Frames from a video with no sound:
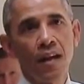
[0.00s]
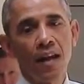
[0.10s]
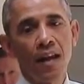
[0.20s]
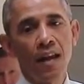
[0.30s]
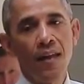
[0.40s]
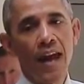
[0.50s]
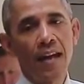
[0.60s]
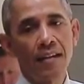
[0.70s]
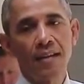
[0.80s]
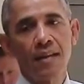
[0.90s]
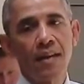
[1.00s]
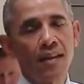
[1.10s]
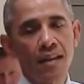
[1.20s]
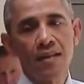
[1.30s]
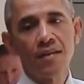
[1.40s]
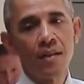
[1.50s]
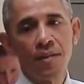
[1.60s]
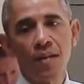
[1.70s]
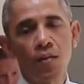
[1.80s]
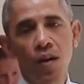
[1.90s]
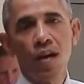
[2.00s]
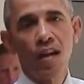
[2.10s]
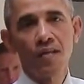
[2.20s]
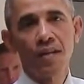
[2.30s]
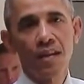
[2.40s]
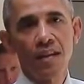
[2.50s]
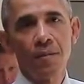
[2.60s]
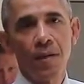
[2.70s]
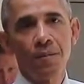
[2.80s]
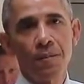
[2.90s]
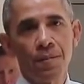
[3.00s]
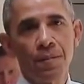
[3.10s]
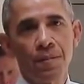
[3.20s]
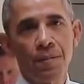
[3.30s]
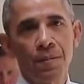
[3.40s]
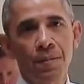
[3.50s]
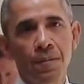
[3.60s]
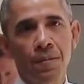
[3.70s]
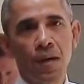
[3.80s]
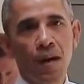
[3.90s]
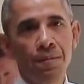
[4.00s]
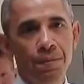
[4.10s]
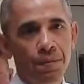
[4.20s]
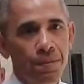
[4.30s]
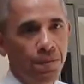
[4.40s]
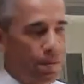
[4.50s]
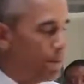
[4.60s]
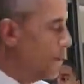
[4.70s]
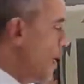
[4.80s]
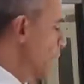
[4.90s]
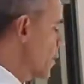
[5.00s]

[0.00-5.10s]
And that, I think, is something that we all have to think about. All right? Thank